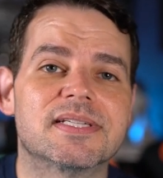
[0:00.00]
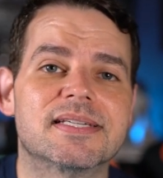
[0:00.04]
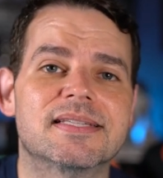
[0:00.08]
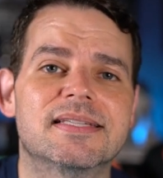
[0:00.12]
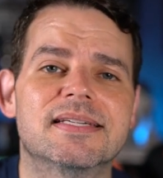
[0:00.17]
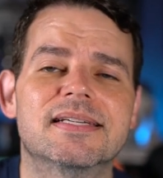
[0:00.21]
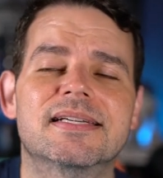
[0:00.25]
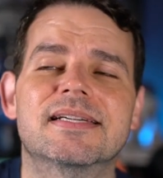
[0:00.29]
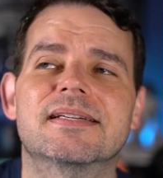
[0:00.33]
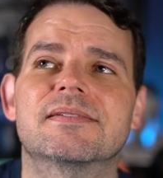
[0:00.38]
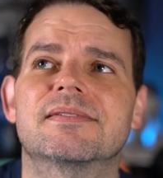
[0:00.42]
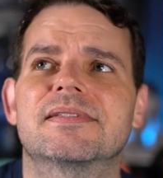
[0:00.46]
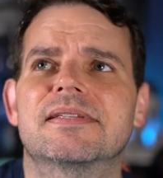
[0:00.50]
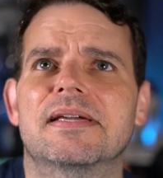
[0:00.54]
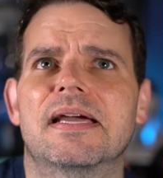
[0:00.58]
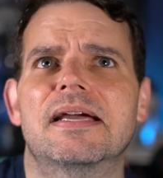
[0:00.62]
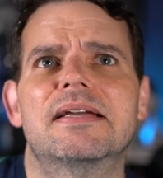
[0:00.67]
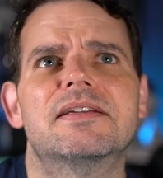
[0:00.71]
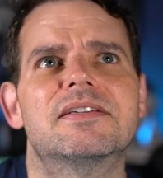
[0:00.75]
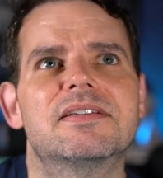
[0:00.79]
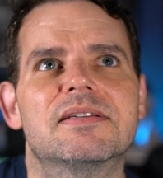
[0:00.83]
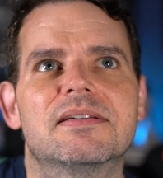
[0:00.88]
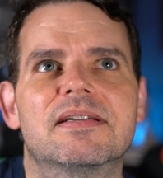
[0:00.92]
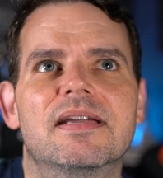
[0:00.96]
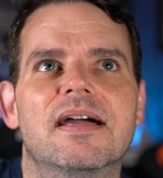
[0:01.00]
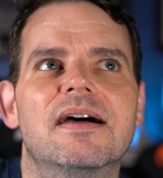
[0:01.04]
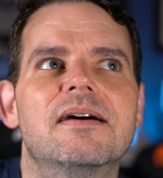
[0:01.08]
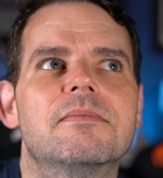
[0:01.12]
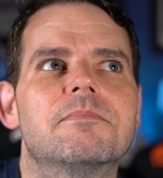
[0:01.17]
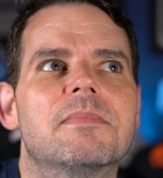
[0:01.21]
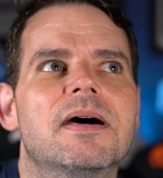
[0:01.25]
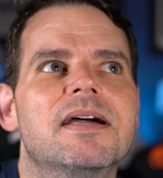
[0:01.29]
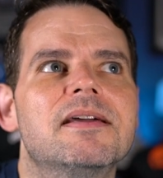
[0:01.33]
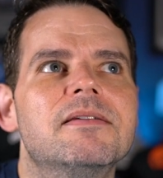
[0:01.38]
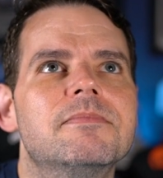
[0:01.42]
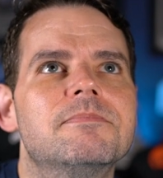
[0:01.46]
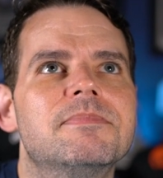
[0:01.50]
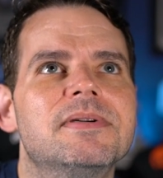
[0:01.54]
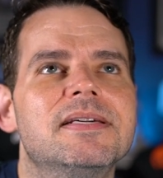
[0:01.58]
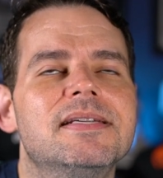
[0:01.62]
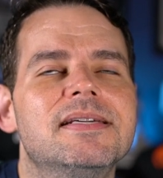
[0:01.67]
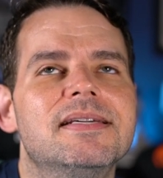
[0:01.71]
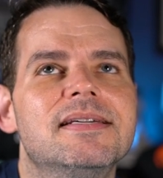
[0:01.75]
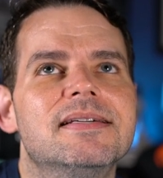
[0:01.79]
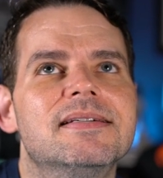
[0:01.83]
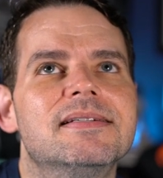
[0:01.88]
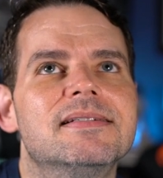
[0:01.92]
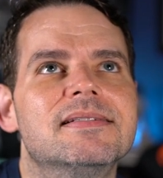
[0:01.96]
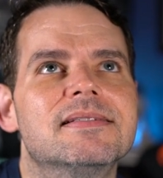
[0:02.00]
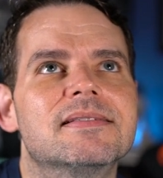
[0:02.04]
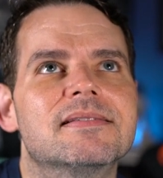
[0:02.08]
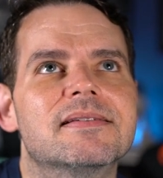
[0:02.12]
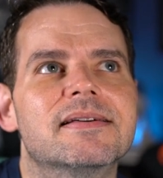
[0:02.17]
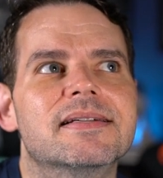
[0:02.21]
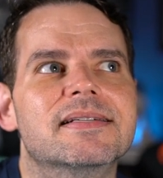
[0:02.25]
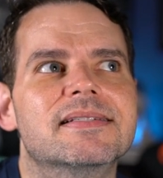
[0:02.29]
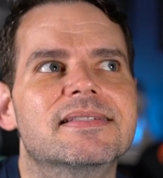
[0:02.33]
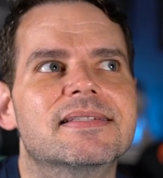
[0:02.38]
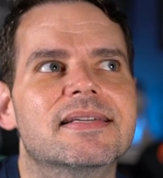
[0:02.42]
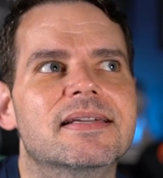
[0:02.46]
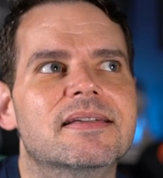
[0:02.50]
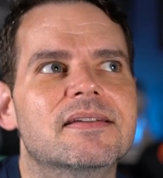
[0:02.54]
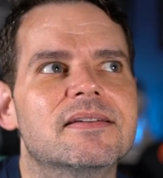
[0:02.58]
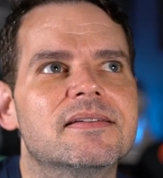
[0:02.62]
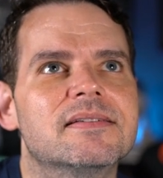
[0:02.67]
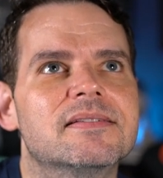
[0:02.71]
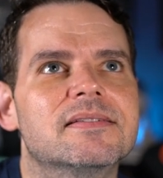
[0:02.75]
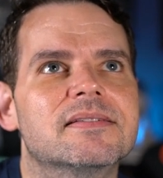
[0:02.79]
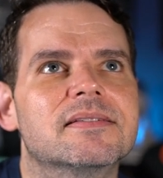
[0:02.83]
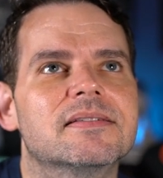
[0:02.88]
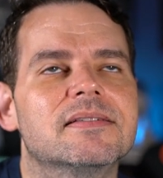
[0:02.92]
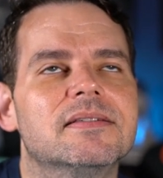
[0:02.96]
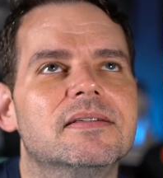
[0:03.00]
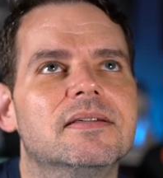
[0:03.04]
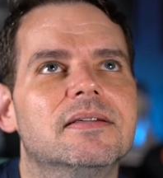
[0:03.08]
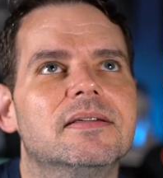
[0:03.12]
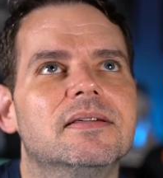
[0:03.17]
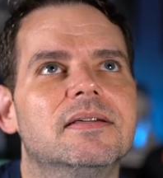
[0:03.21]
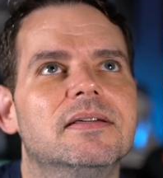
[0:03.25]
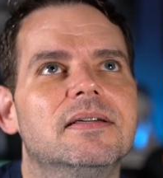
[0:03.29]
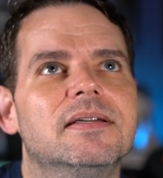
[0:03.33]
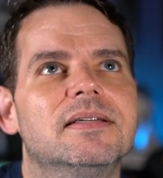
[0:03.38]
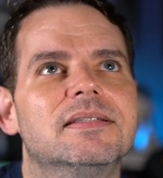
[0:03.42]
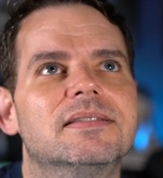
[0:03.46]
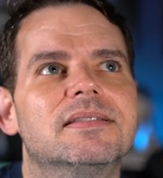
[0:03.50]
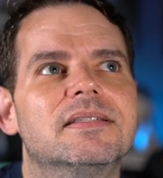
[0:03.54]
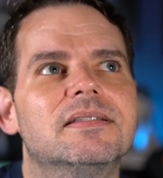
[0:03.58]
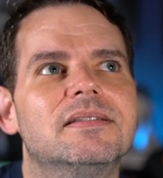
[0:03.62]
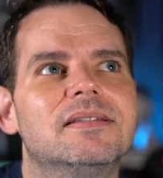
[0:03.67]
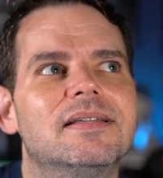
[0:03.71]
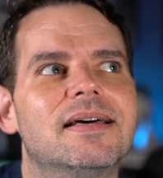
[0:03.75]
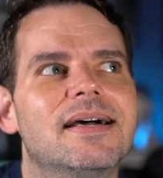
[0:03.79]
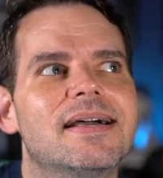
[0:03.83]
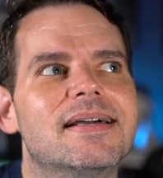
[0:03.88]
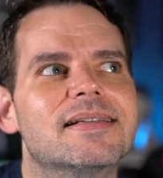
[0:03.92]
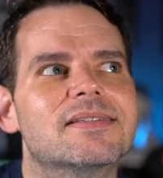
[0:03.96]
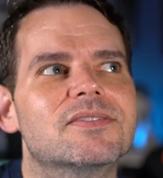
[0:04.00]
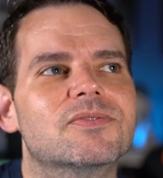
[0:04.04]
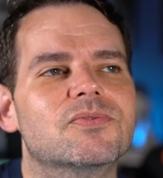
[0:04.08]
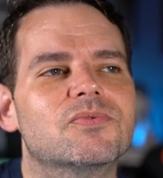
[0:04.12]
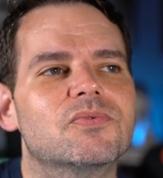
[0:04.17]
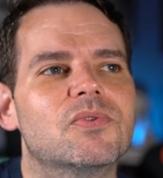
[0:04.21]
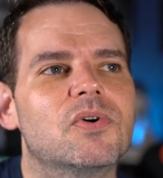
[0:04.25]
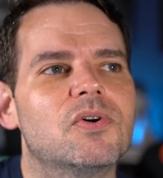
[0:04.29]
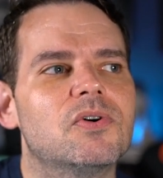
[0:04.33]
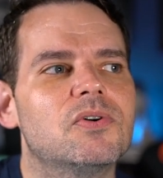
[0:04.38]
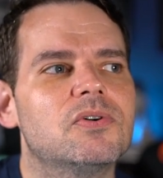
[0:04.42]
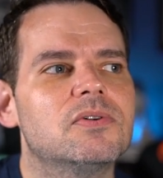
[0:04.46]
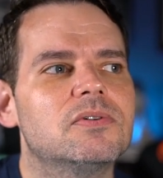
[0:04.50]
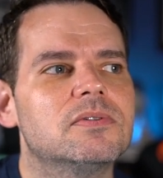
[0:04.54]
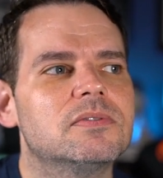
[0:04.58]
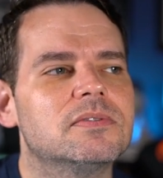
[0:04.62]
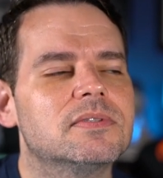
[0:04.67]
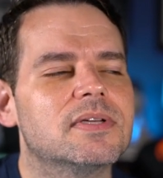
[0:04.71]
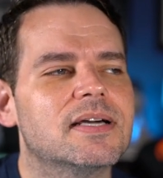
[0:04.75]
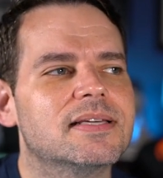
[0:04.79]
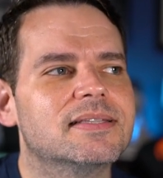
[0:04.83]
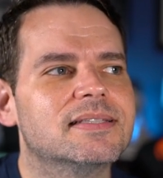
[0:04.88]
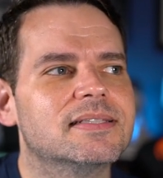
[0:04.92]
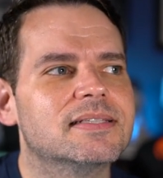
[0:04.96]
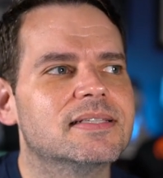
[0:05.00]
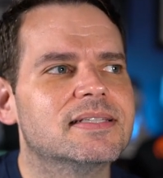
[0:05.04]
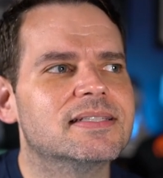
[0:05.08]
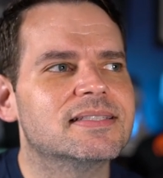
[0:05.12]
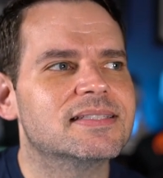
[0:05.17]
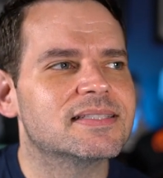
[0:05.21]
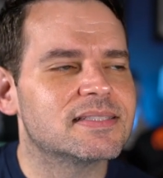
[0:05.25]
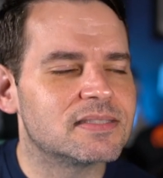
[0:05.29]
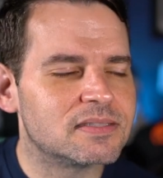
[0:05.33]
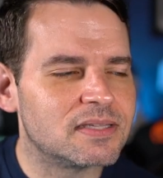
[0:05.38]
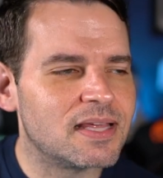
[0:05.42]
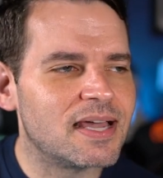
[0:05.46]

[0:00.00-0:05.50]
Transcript: I think is actually God might have been his like second to last role. I think because his